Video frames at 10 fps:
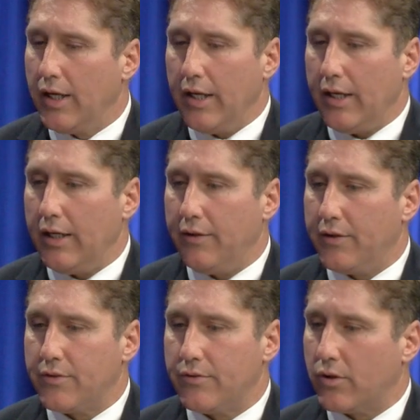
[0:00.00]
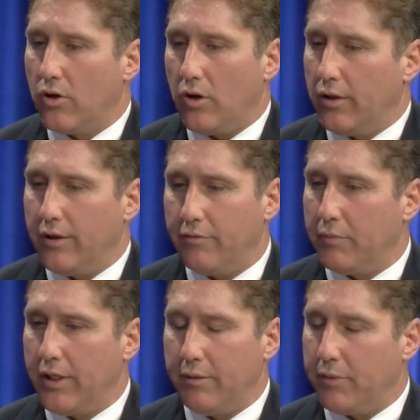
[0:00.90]
Okay. And this is a calling of
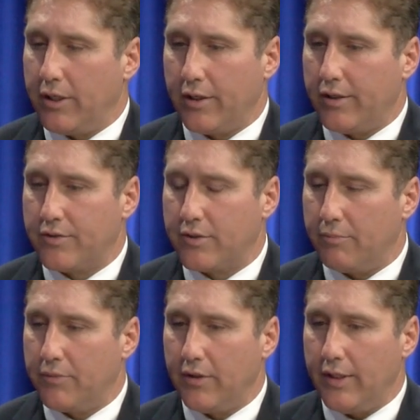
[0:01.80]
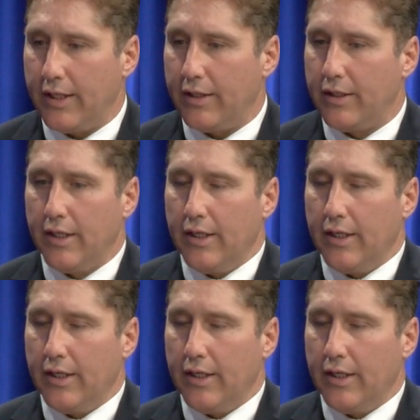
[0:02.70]
mine, Mark. It's something that,